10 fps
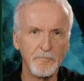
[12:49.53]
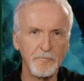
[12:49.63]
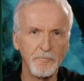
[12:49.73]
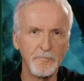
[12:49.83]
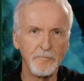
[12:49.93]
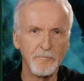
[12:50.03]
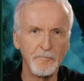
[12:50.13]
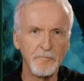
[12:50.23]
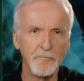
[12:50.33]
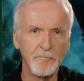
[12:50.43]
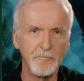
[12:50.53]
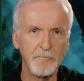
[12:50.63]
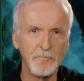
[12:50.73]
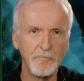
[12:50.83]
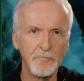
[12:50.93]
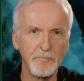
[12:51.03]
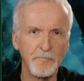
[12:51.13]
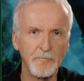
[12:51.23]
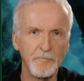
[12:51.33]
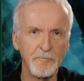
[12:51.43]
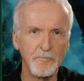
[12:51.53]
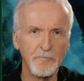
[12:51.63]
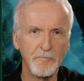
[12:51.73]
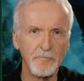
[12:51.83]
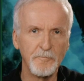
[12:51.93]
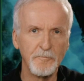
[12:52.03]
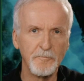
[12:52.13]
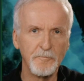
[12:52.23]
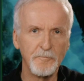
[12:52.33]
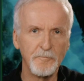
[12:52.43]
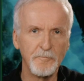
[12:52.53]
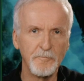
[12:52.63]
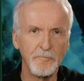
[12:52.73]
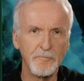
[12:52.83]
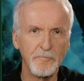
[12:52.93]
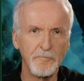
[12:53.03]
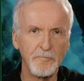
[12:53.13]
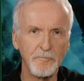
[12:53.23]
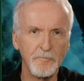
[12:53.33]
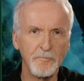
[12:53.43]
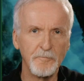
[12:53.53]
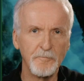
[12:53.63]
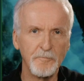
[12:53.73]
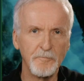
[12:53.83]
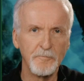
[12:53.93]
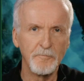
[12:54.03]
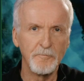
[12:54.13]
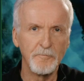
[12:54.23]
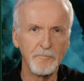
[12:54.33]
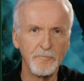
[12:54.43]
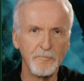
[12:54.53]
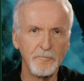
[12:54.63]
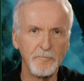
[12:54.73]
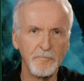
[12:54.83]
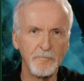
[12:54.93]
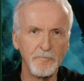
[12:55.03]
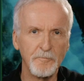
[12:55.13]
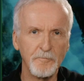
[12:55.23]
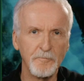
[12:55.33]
[no speech]